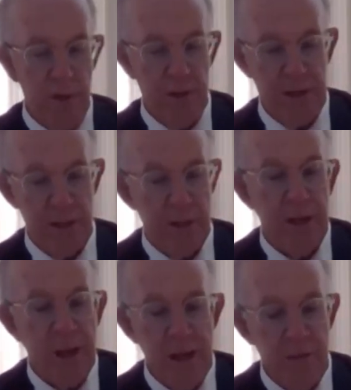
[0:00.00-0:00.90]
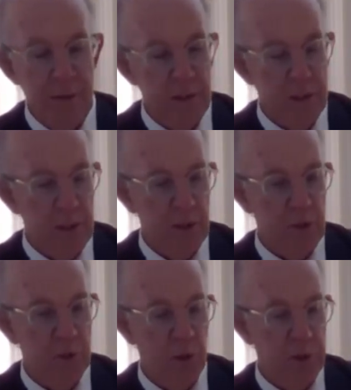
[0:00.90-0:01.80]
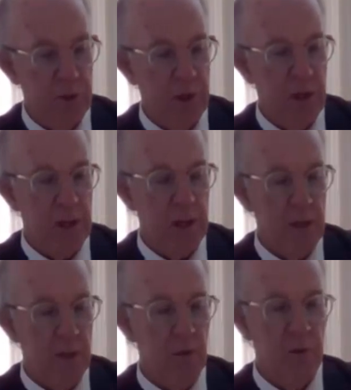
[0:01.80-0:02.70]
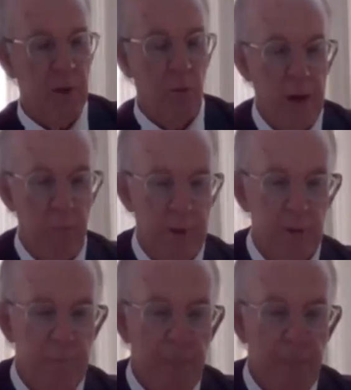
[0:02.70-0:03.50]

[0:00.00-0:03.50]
that in any event it is not a requirement.